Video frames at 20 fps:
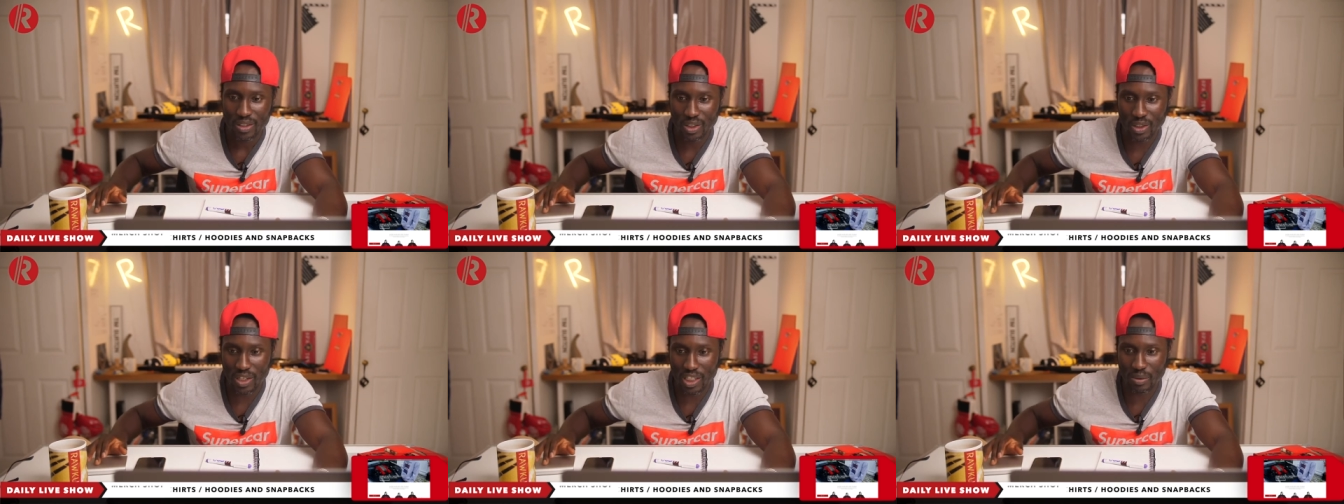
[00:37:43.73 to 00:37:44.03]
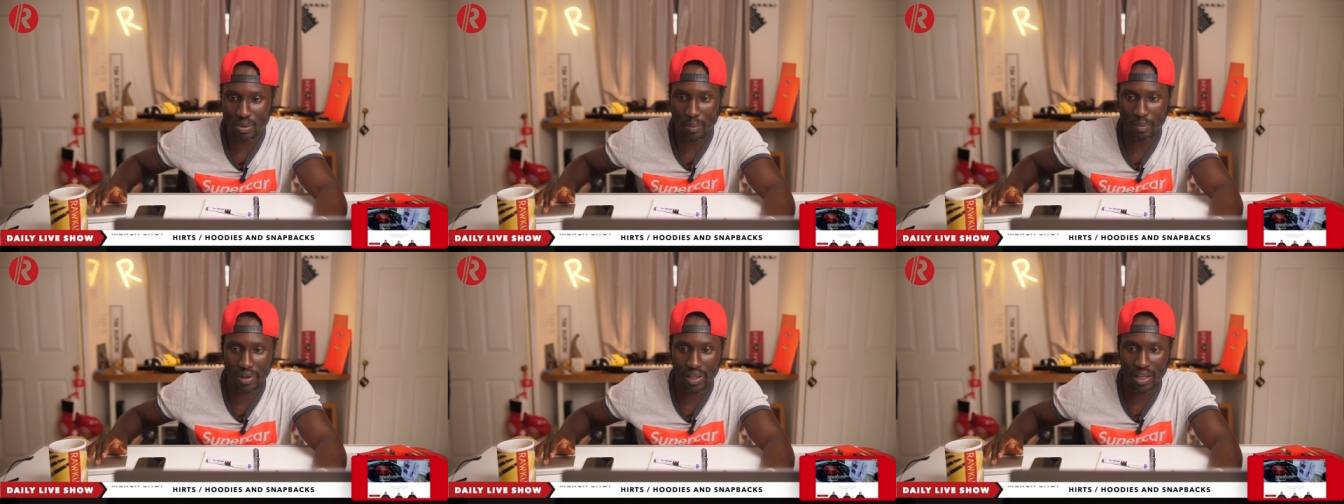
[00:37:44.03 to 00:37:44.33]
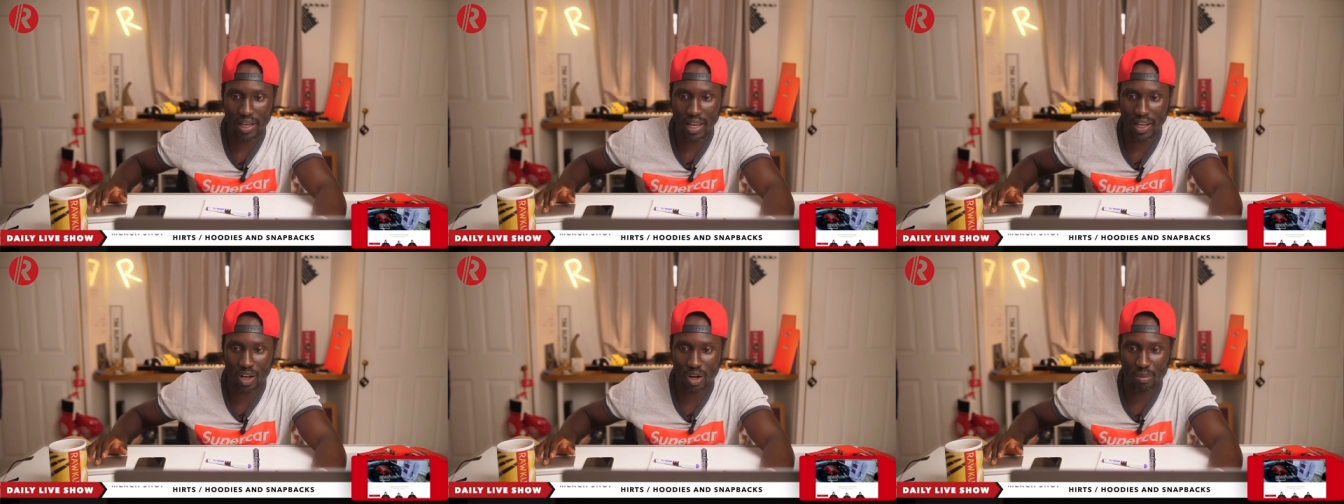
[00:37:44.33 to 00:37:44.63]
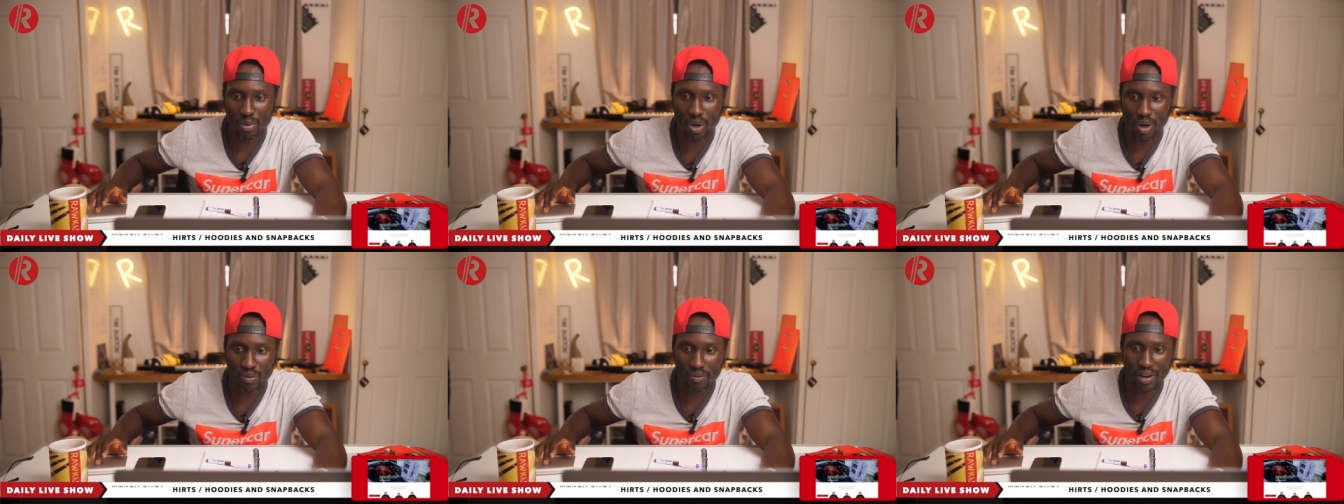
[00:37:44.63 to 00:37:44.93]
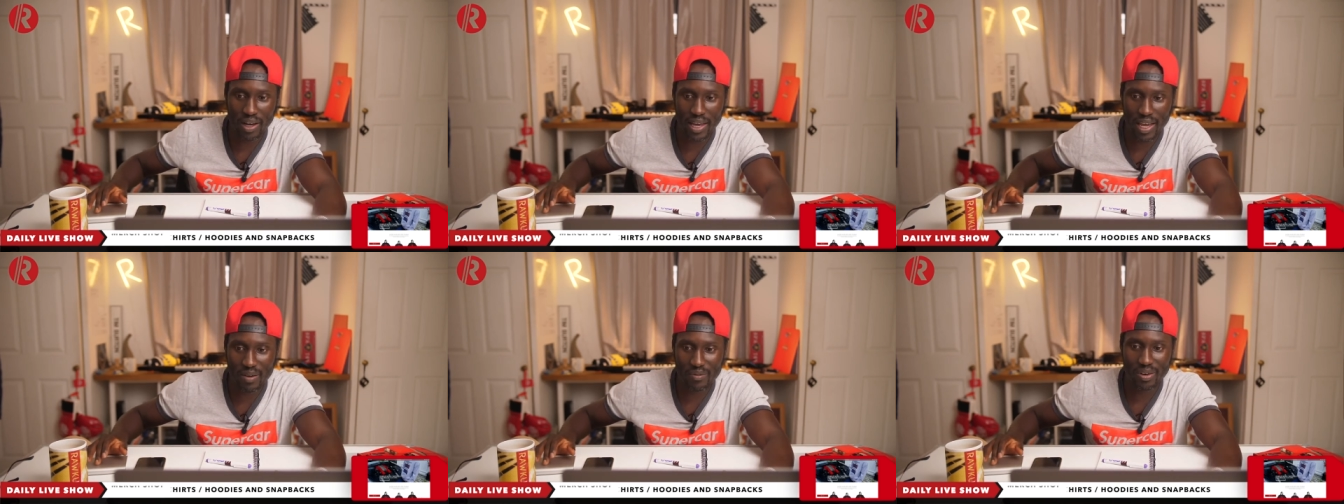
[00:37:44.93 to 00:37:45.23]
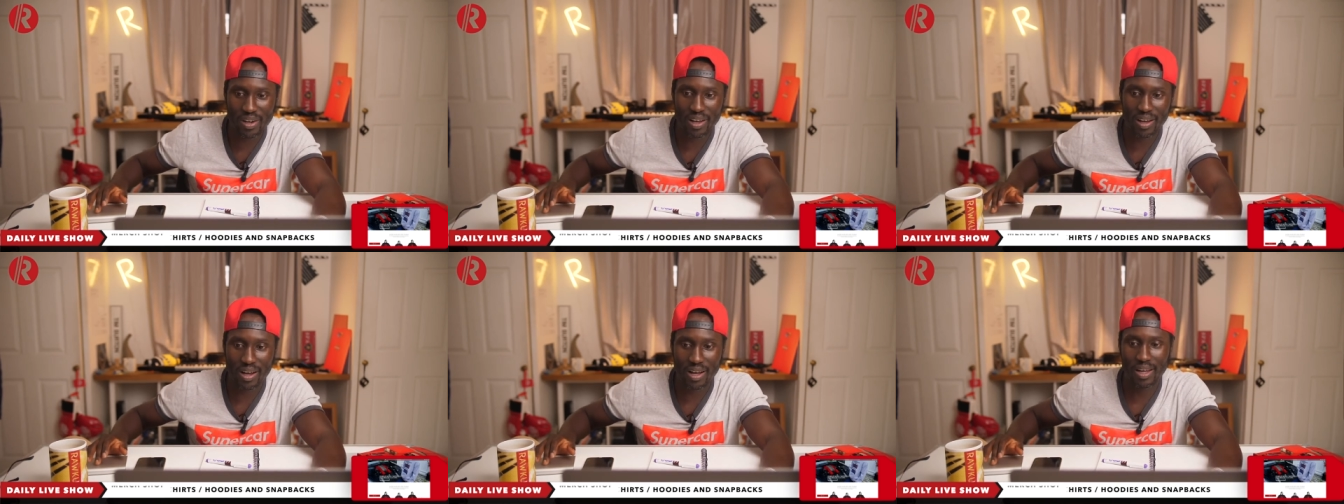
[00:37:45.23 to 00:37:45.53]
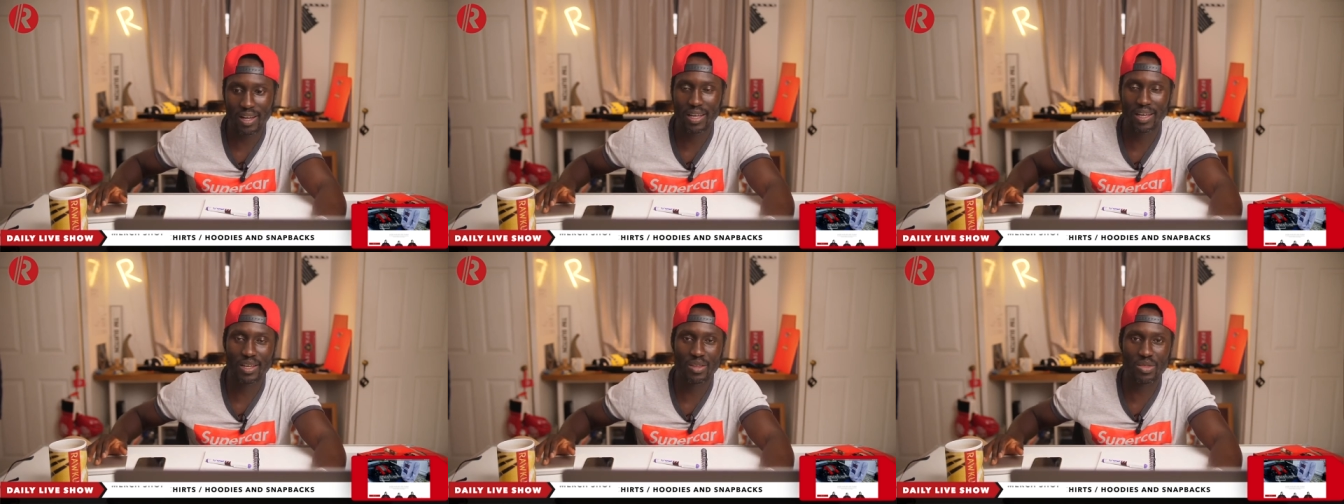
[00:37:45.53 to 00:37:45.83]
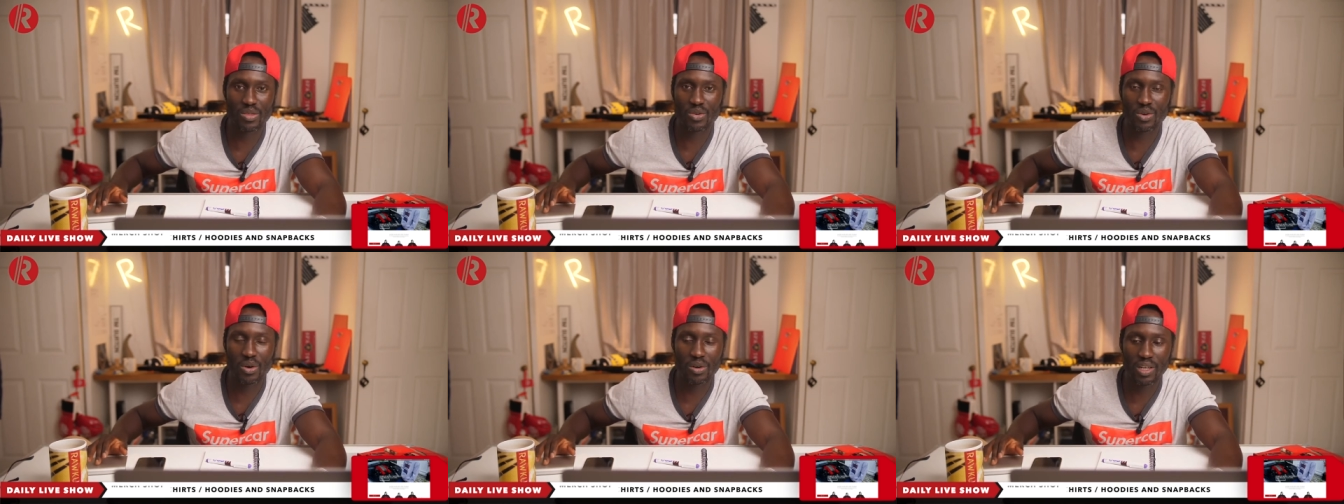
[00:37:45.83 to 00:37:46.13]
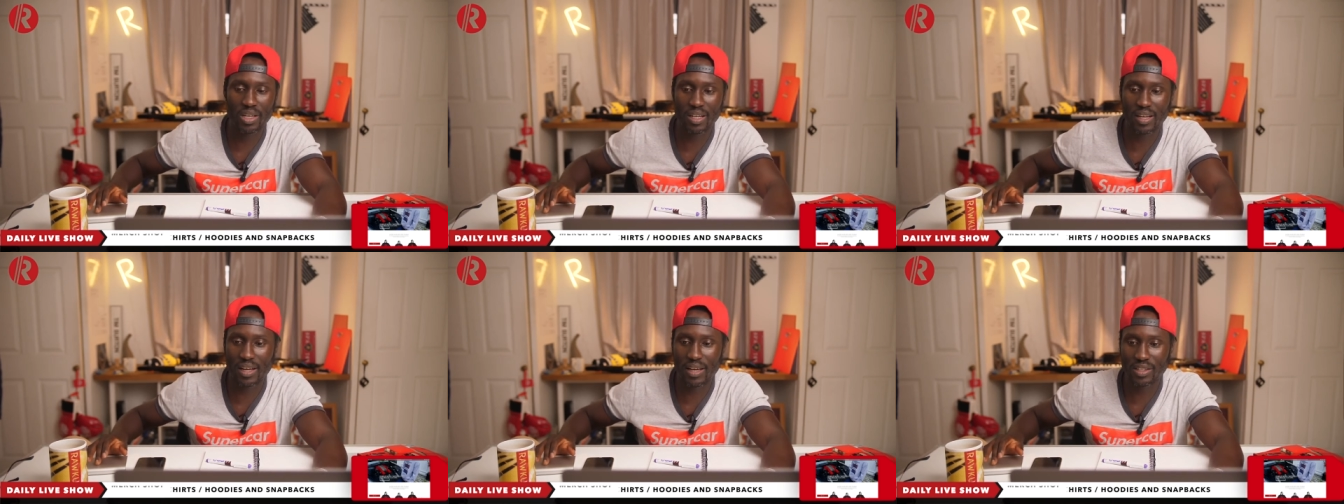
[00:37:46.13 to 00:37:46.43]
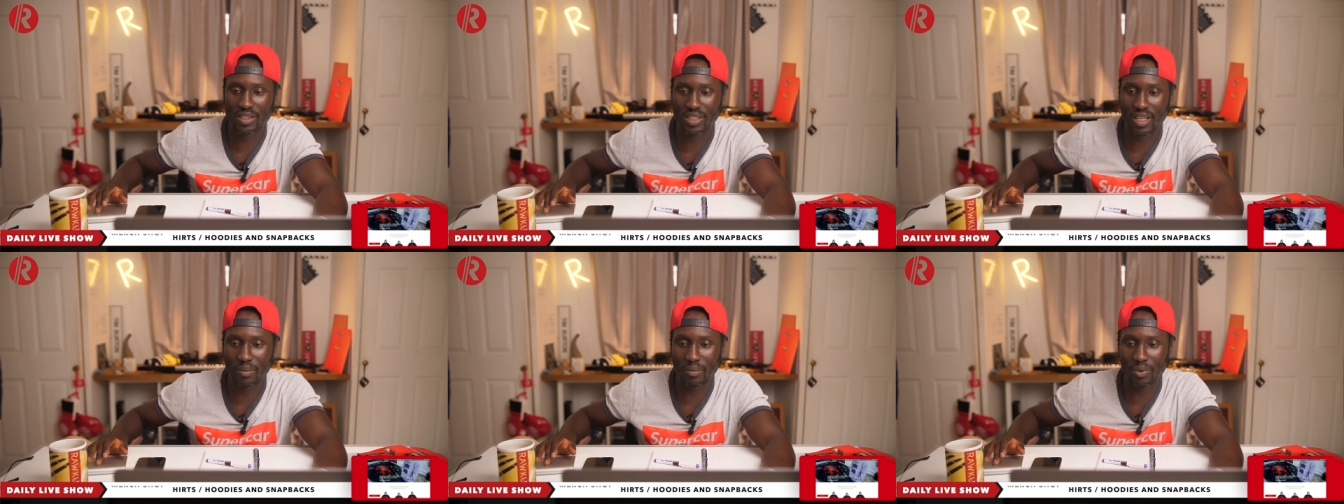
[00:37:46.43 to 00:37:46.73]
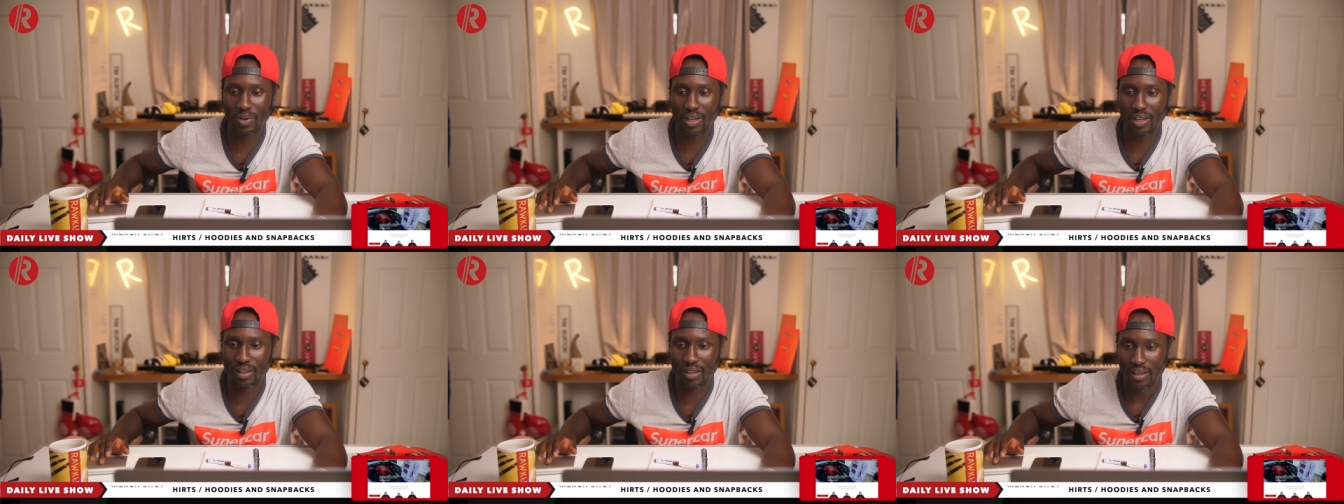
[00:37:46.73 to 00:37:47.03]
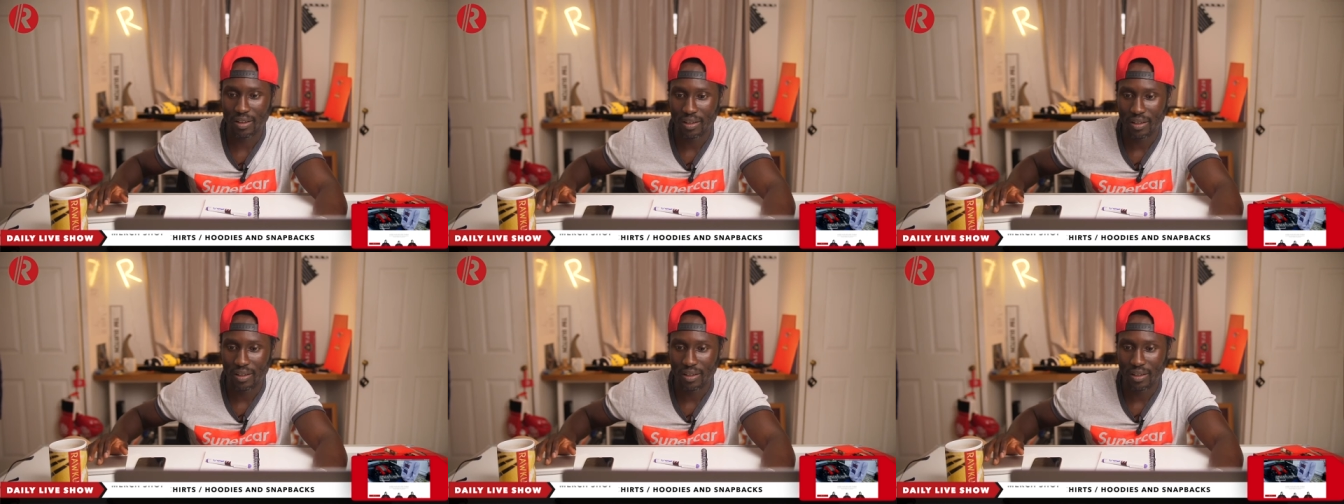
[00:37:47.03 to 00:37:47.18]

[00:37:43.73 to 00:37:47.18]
So there's probably a little bit of uh, every car like thrown in there somewhere.